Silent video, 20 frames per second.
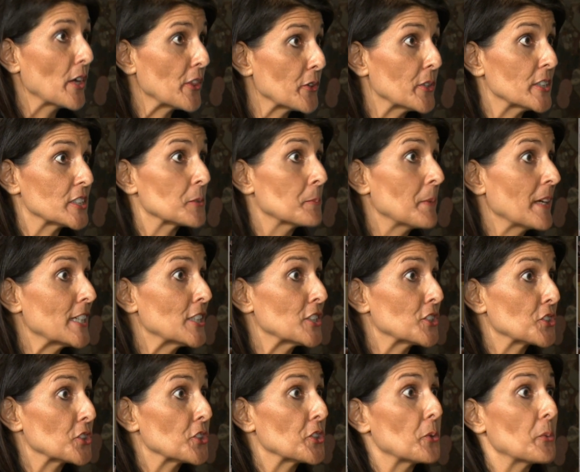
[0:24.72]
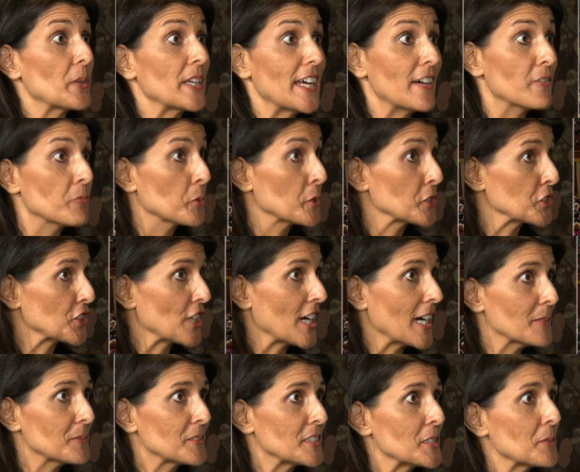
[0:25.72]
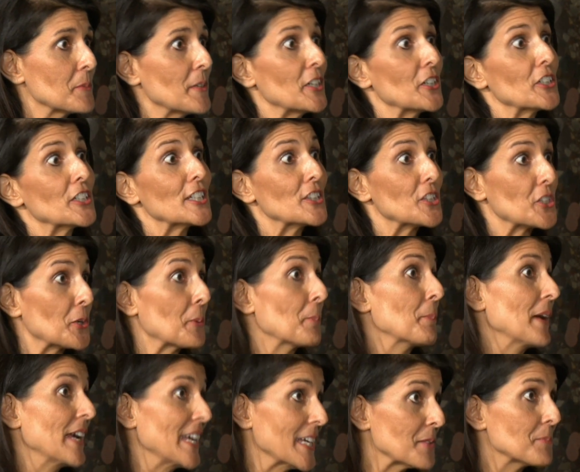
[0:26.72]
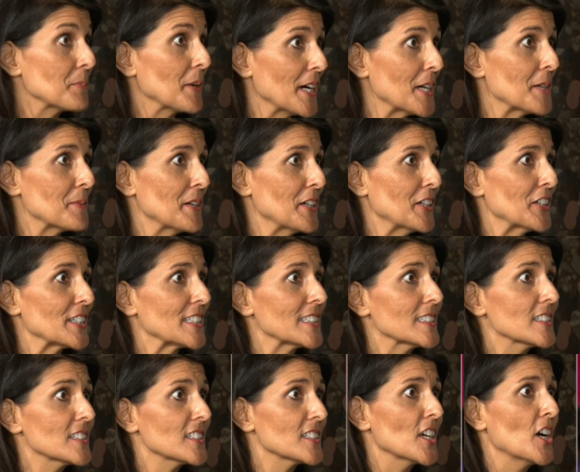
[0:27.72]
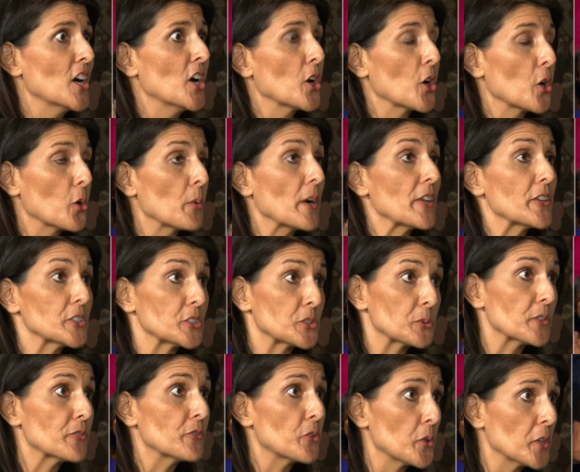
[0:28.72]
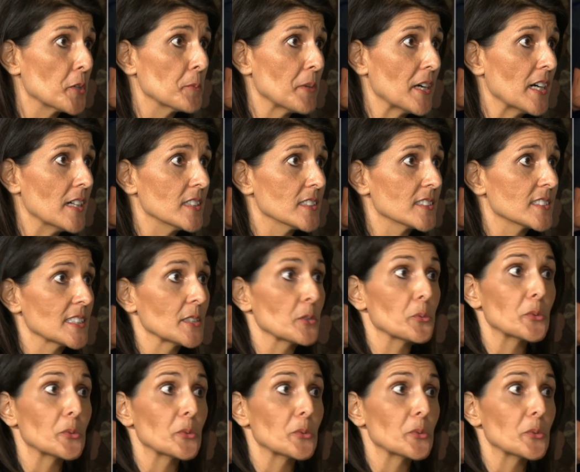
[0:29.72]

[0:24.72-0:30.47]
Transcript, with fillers: whether it's making sure that we have more jobs in America that are made by Americans, or whether it's with foreign policy,